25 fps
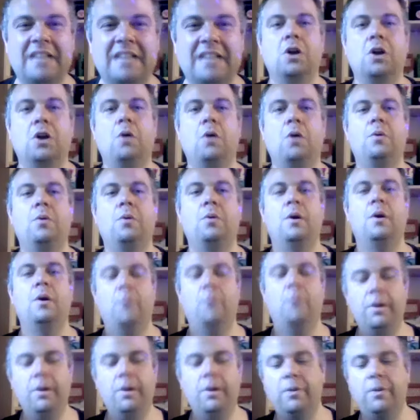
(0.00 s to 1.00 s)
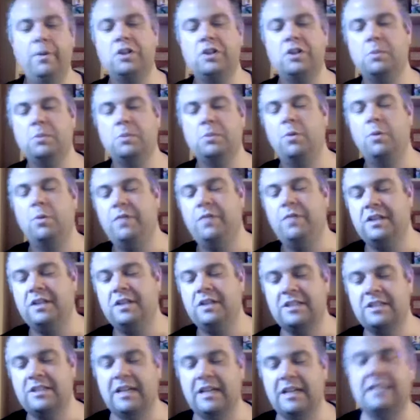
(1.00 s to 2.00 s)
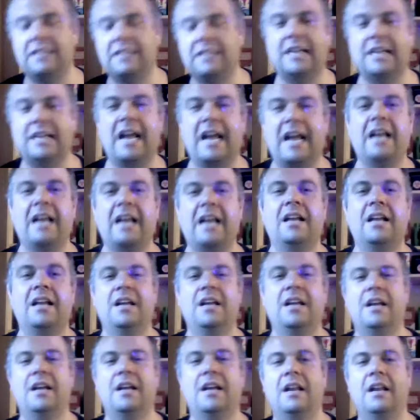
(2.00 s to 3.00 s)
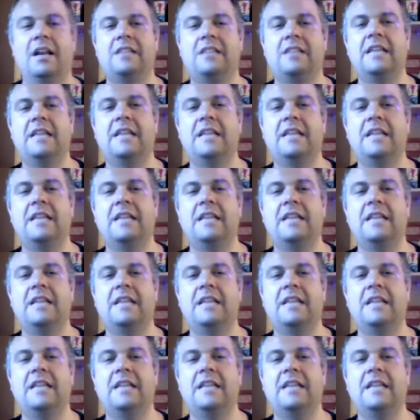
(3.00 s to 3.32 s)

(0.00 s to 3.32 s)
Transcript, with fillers: So what are what are some movies? Let's say, let's